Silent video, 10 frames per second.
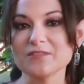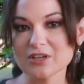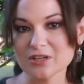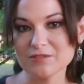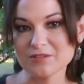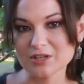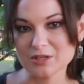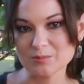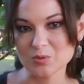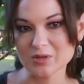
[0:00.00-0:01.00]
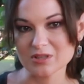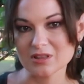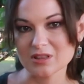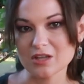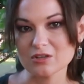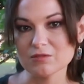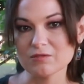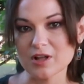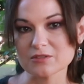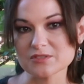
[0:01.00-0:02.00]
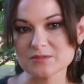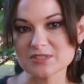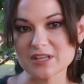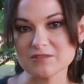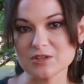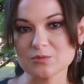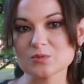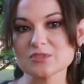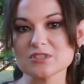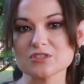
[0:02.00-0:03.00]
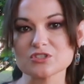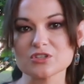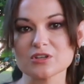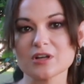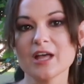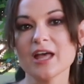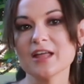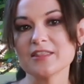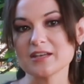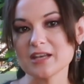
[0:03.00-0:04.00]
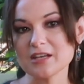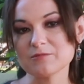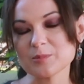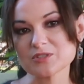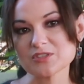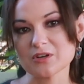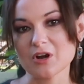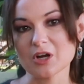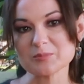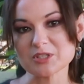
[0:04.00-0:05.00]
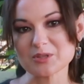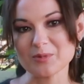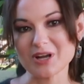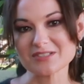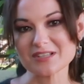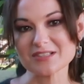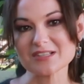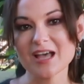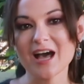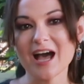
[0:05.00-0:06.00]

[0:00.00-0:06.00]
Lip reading: very, very important that you follow some safety rules to ensure that native birds aren't harmed in the process.